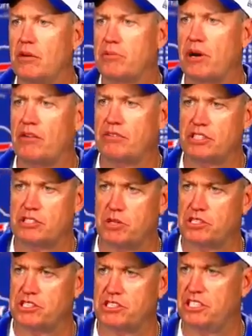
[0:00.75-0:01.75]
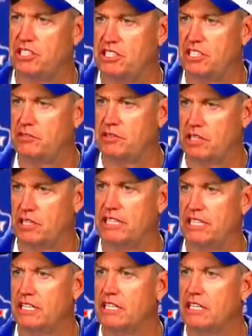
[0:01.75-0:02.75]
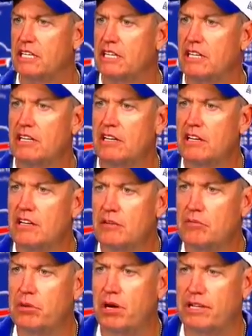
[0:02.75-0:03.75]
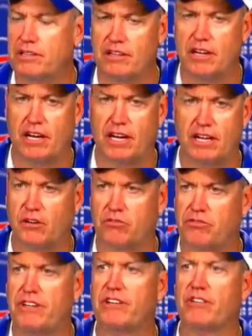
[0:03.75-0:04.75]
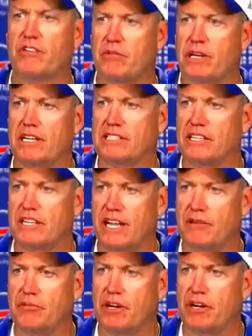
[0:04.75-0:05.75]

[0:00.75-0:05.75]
probably as much as any team in the league. But I don't fear them, I can tell you that